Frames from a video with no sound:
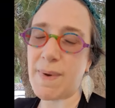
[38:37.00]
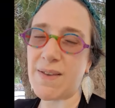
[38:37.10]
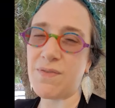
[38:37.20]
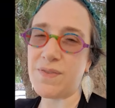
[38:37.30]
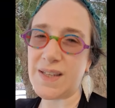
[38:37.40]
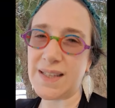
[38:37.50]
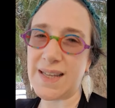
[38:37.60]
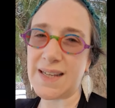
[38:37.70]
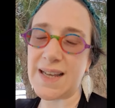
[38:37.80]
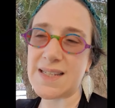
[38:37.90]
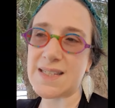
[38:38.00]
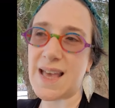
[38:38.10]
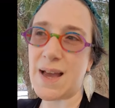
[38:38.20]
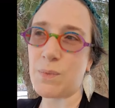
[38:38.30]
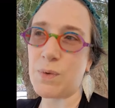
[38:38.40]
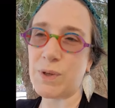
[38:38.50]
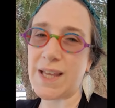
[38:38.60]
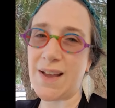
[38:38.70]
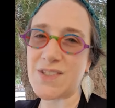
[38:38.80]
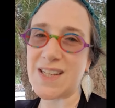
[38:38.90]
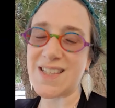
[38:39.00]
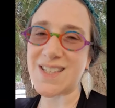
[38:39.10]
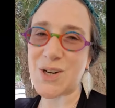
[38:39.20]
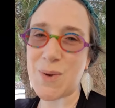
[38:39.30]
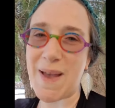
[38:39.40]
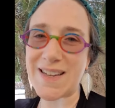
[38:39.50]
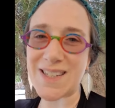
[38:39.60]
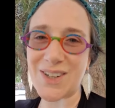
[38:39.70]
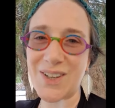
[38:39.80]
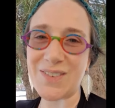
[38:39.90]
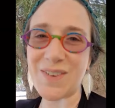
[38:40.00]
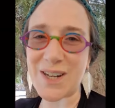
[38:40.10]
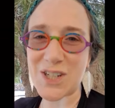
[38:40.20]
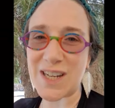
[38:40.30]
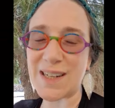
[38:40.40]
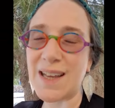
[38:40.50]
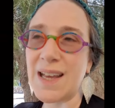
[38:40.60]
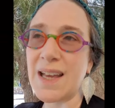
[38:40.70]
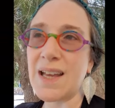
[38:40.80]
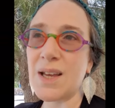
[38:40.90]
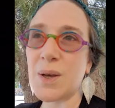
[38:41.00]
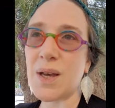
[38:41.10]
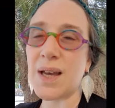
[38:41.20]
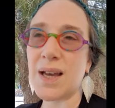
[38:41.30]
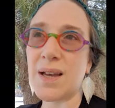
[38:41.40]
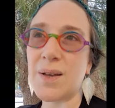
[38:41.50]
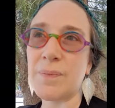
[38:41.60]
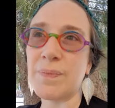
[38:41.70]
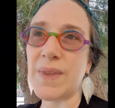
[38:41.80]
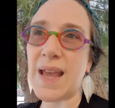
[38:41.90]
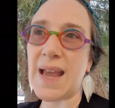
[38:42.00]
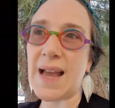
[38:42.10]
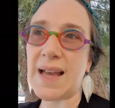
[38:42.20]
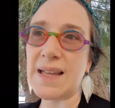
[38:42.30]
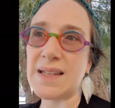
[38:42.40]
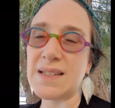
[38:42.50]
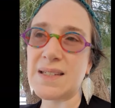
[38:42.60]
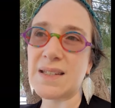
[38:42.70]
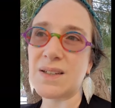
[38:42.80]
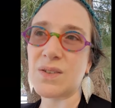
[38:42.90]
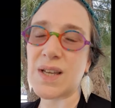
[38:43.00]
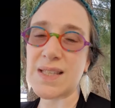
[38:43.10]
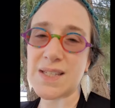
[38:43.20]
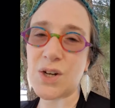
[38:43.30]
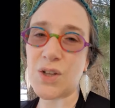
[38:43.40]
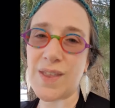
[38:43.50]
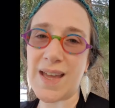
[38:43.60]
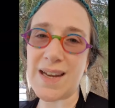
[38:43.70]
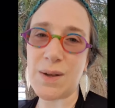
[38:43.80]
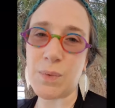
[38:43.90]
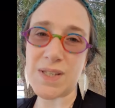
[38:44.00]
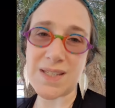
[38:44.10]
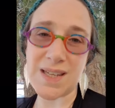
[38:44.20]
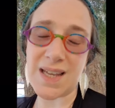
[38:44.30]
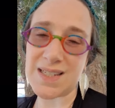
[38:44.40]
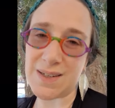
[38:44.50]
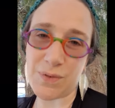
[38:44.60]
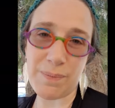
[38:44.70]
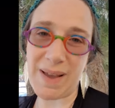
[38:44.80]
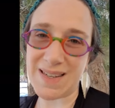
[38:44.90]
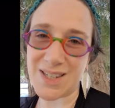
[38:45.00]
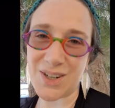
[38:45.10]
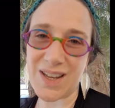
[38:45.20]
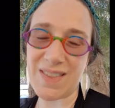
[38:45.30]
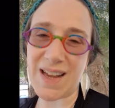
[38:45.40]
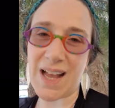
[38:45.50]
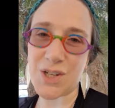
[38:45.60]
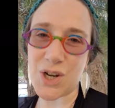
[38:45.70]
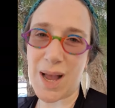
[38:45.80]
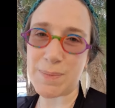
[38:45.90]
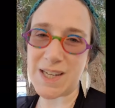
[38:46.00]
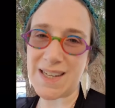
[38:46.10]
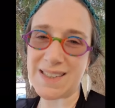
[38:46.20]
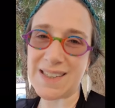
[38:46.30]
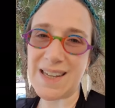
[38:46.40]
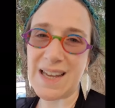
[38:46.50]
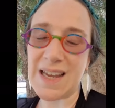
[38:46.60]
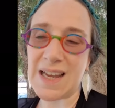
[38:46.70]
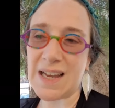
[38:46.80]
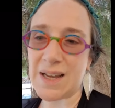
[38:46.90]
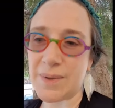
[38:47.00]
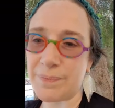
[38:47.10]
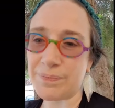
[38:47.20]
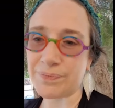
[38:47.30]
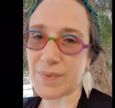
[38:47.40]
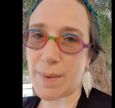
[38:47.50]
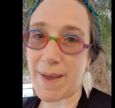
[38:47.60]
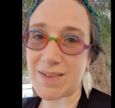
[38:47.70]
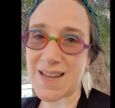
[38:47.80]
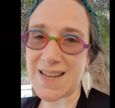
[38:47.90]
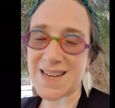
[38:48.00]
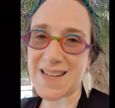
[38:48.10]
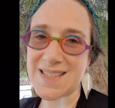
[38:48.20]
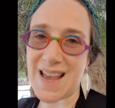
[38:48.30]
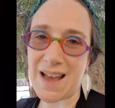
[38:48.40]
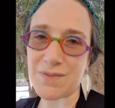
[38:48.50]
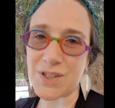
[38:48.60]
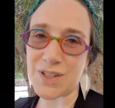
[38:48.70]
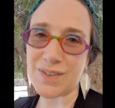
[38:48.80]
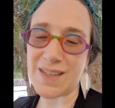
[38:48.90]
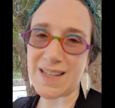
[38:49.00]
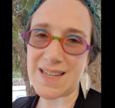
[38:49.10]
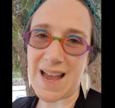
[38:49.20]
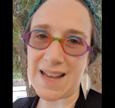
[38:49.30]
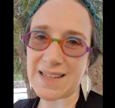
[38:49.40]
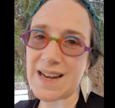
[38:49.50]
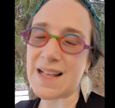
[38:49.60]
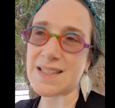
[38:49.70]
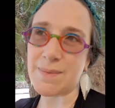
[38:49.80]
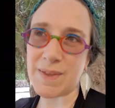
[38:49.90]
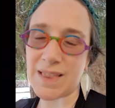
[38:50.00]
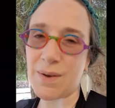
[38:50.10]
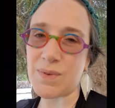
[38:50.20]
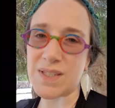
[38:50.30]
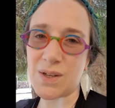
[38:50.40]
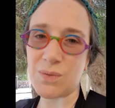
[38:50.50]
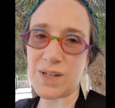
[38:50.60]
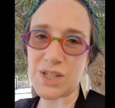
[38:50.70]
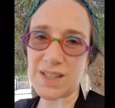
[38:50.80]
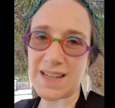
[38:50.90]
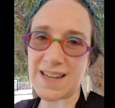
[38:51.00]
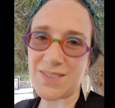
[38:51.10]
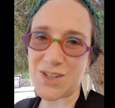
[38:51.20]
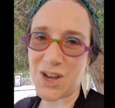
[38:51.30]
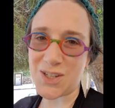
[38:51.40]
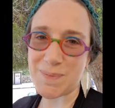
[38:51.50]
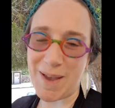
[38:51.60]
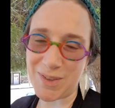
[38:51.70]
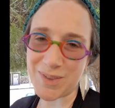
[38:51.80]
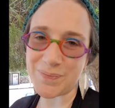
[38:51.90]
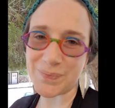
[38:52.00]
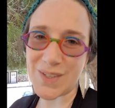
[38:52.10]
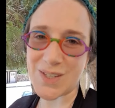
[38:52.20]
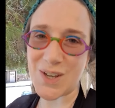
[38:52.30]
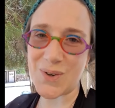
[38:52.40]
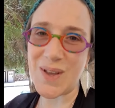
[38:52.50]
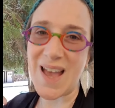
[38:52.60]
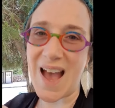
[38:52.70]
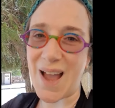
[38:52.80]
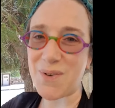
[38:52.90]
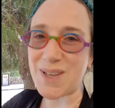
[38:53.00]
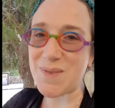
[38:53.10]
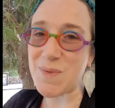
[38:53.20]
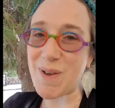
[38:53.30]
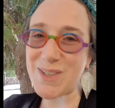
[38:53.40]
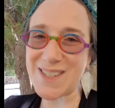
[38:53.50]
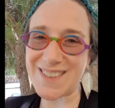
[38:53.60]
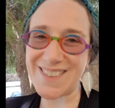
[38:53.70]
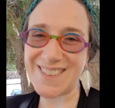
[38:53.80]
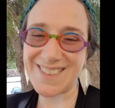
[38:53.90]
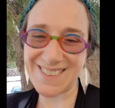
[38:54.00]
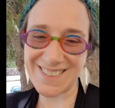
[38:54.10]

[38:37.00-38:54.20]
my feeling is that we really have to consider a bacterial infection and consider that it was a different bacteria that got trapped in about 10 days after the attack, not something that was originally in the dog's mouth. So I will keep you posted.